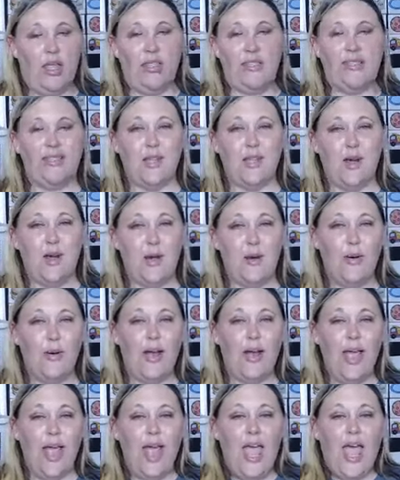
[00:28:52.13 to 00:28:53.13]

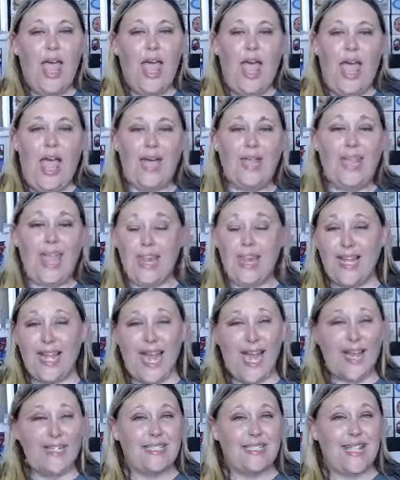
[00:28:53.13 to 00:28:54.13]
So again,
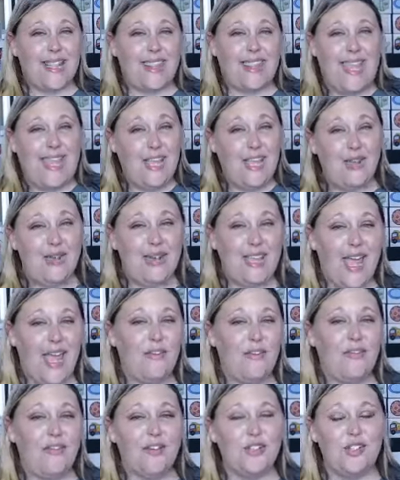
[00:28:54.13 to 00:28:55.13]
guys, thank you
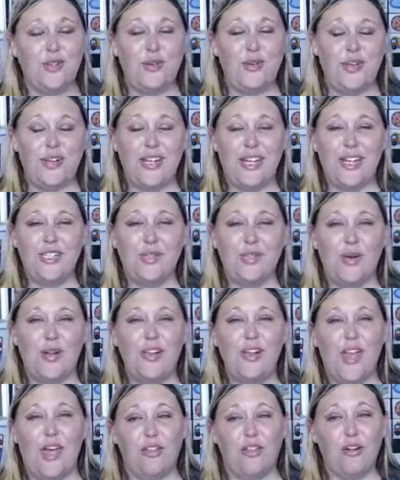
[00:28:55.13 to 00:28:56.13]
again for tuning in to
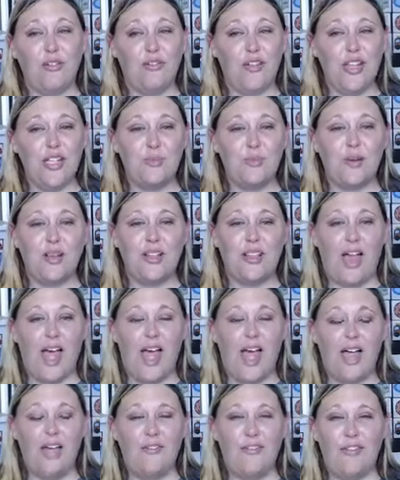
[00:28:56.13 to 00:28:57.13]
another Facebook
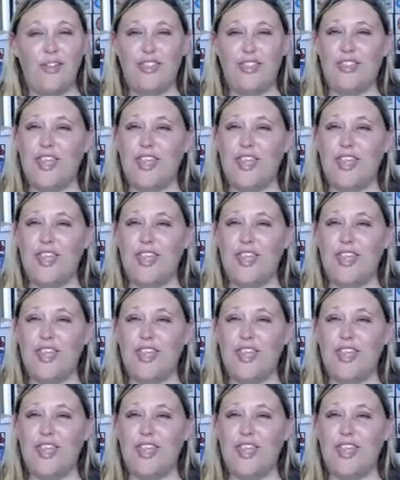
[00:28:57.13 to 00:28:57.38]
Live.